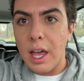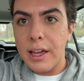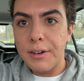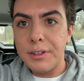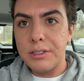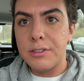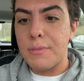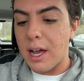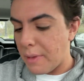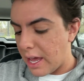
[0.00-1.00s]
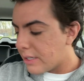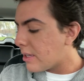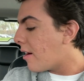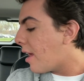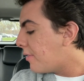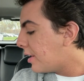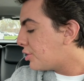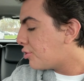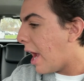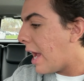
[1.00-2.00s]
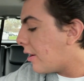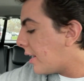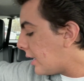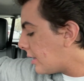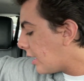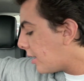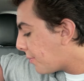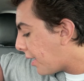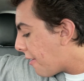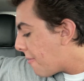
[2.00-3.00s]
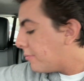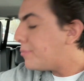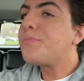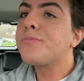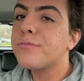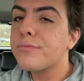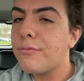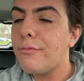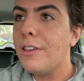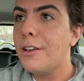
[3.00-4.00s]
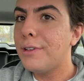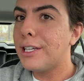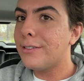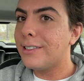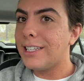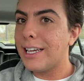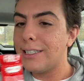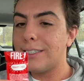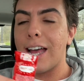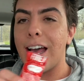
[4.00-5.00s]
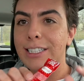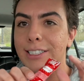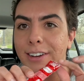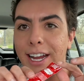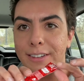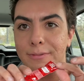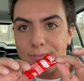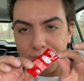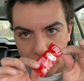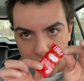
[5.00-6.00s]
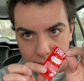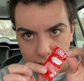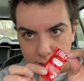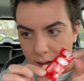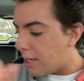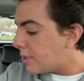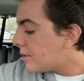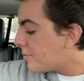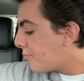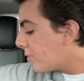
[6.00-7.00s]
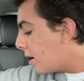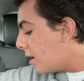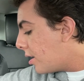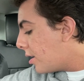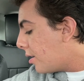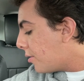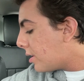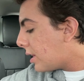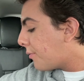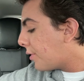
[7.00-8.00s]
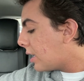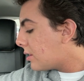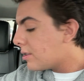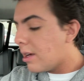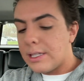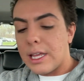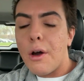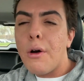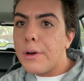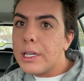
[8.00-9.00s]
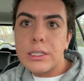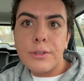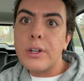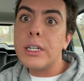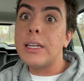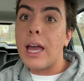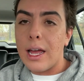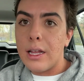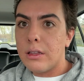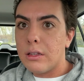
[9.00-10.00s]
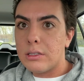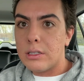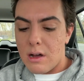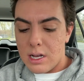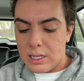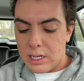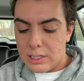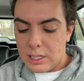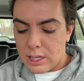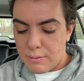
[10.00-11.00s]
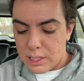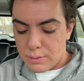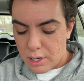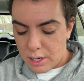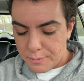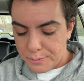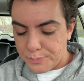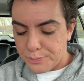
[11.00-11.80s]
I can't really do a mukbang because I don't have like a tray or anything, but we can do a taste test, right? The sauce. When they forget the sauce, they always forget the sauce, and it's like the best part.